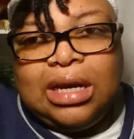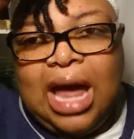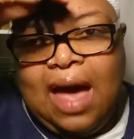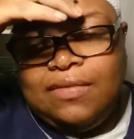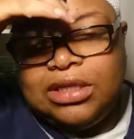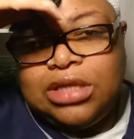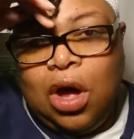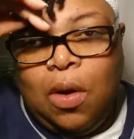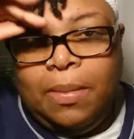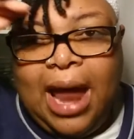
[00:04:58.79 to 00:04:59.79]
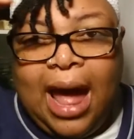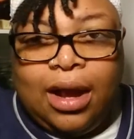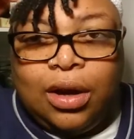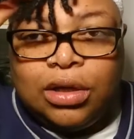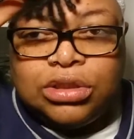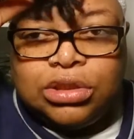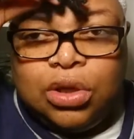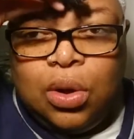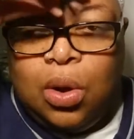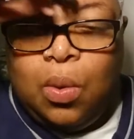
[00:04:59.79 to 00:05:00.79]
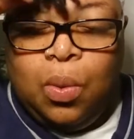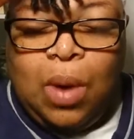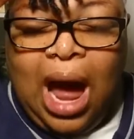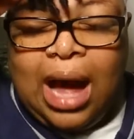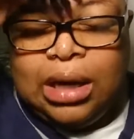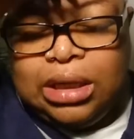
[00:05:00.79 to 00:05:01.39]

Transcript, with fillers: having this whole black girls little rock